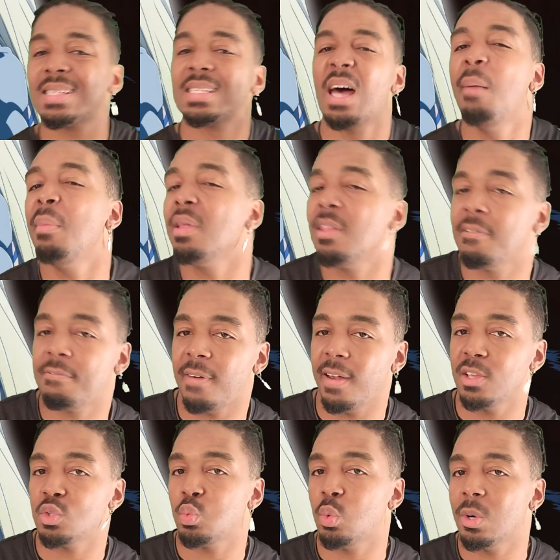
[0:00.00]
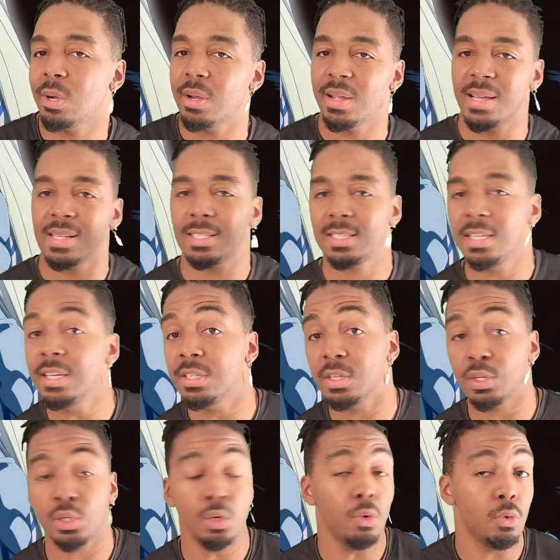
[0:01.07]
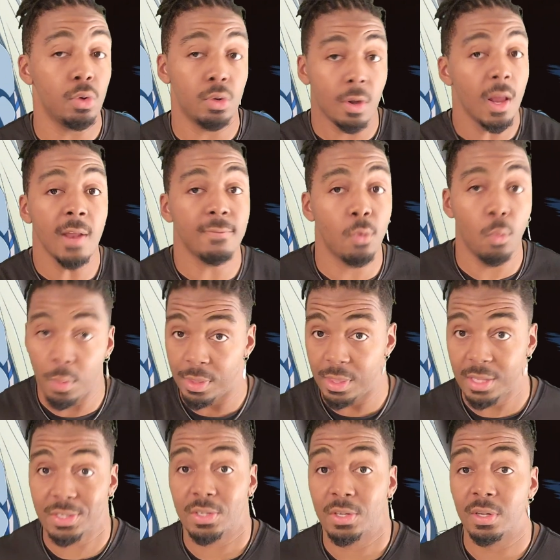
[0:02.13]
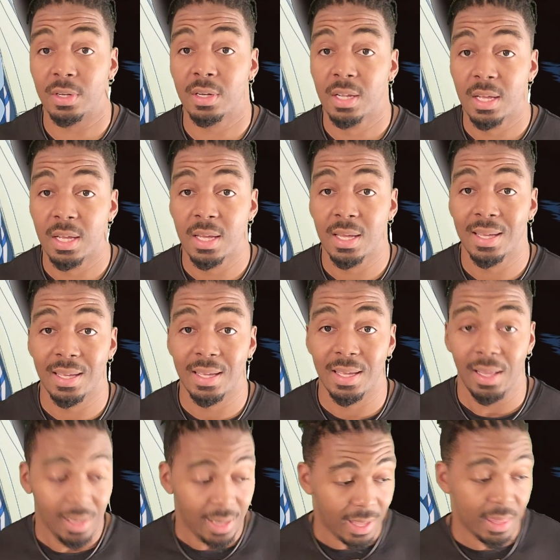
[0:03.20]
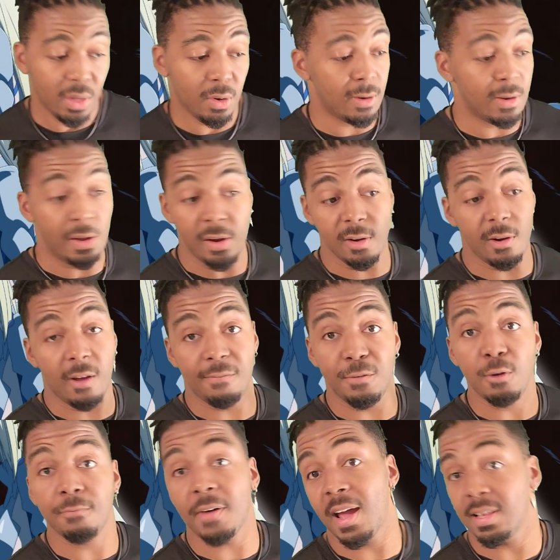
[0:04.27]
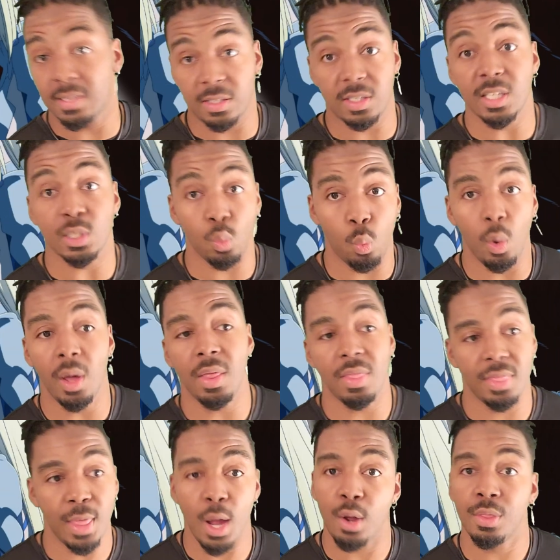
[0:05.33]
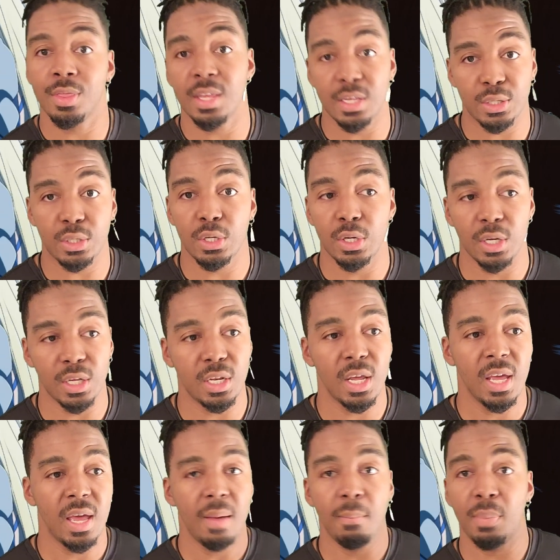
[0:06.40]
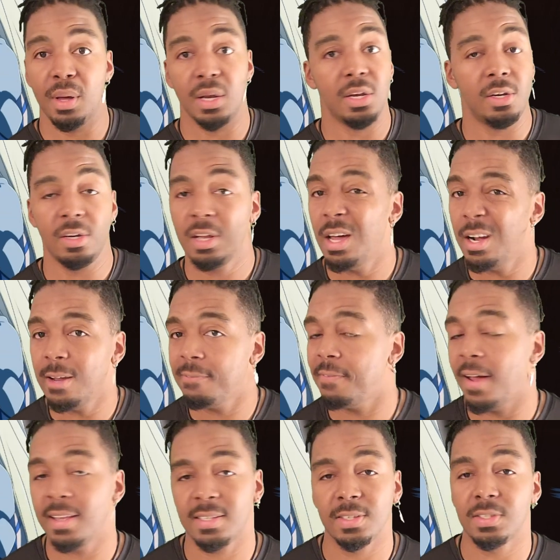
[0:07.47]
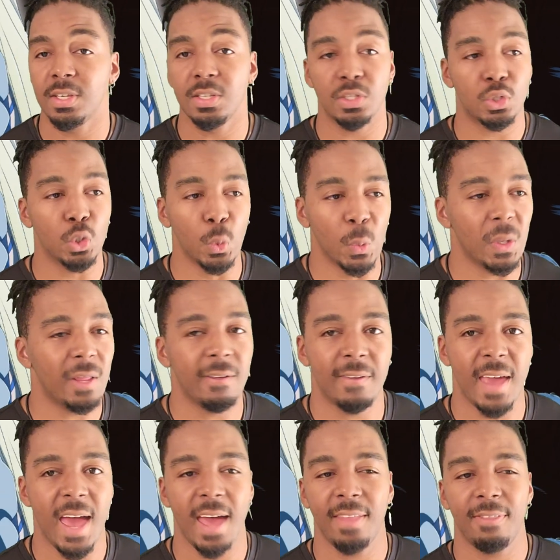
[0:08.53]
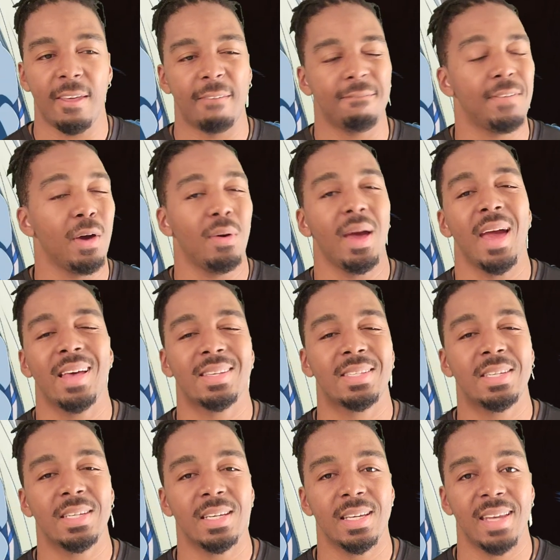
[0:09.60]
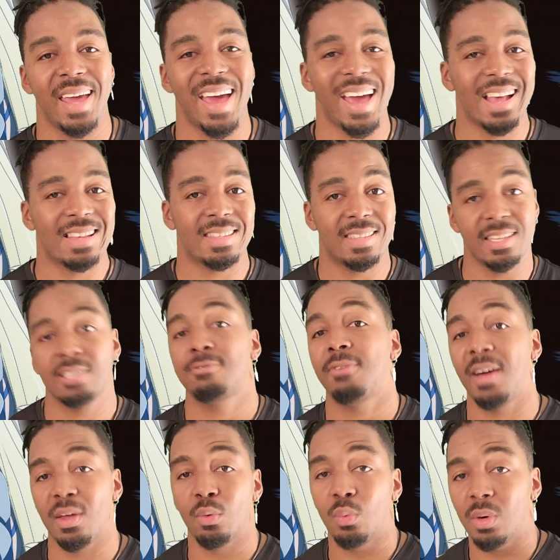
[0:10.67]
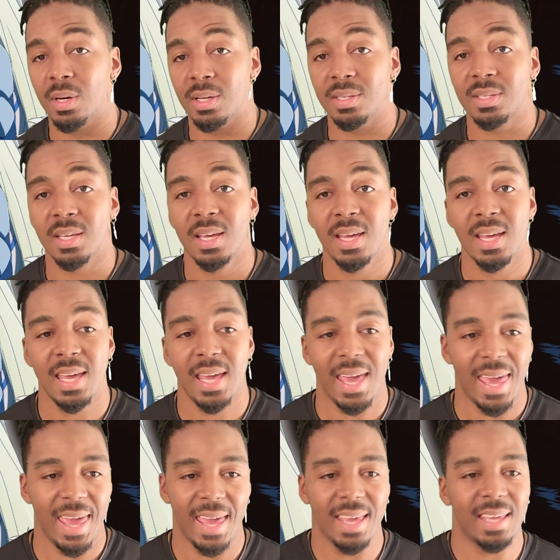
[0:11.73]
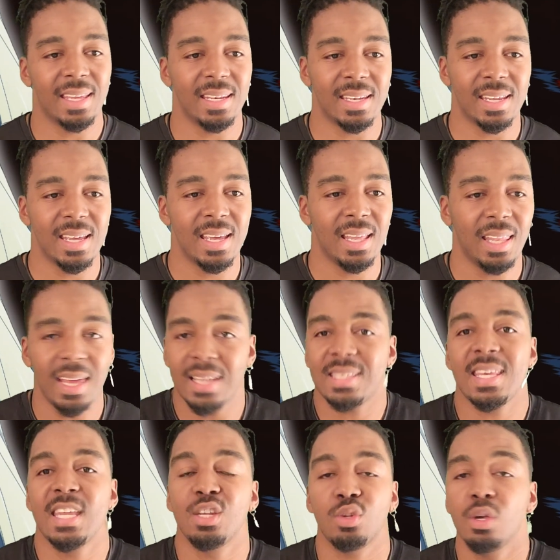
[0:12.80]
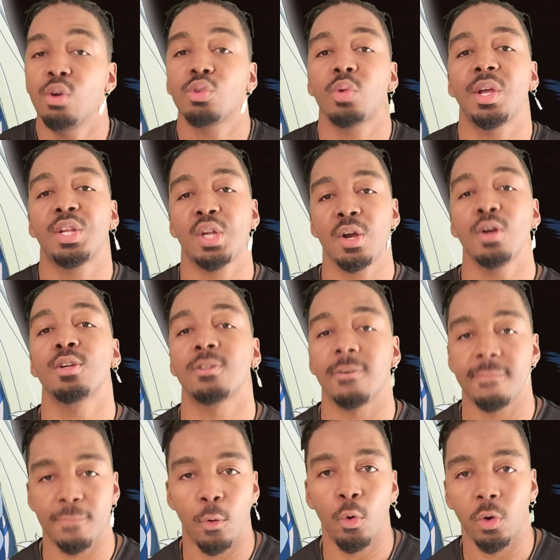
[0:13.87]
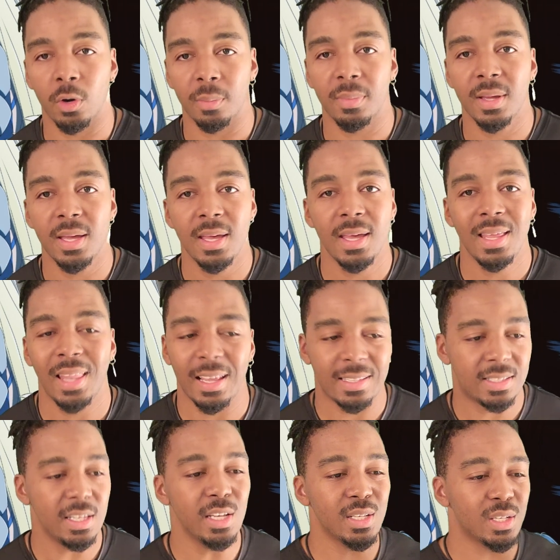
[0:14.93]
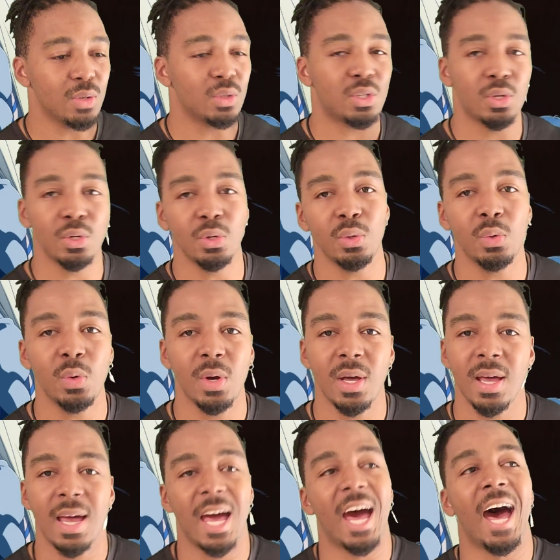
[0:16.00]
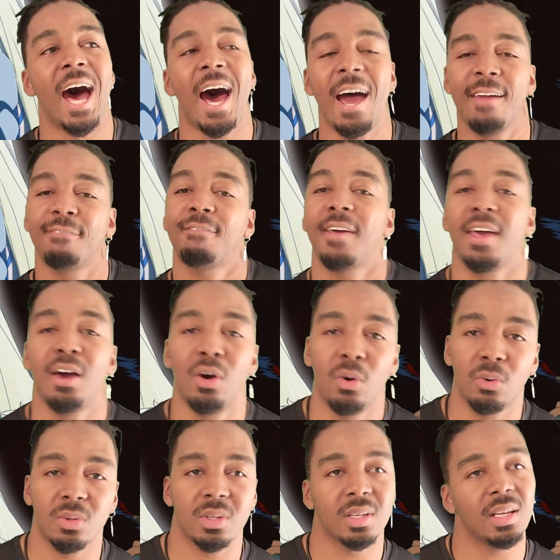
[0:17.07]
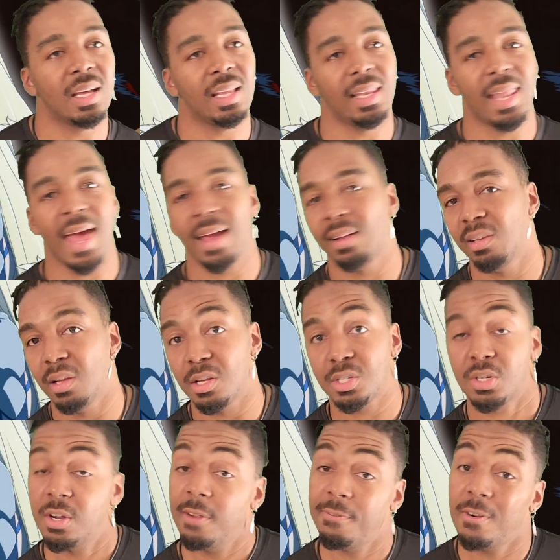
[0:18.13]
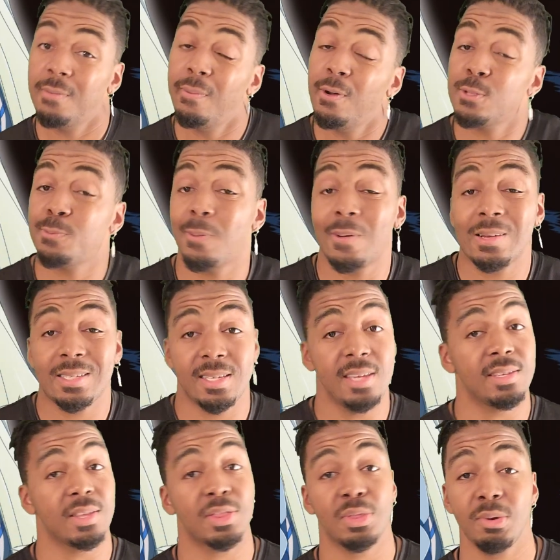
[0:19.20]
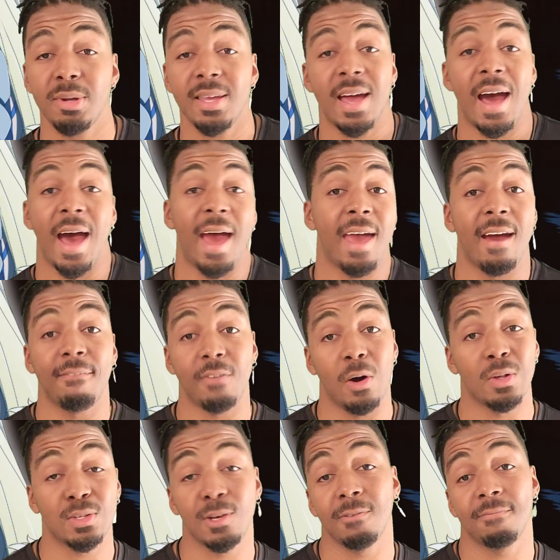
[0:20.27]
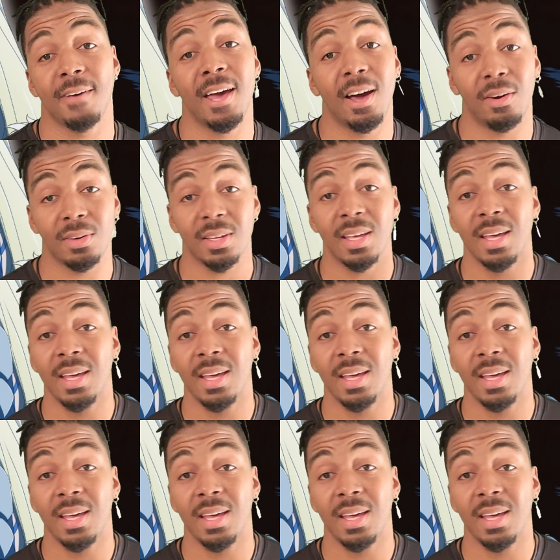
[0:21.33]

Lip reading: some of the fights were in season 2, none of them were this good. Like, there are a few fights in season 1 that are this good, but none of the fights in season 2 really felt as good as this fight was. And like I said, it was a return to form. Like, season 2, I found lackluster, and for the most part, season 3, I have also found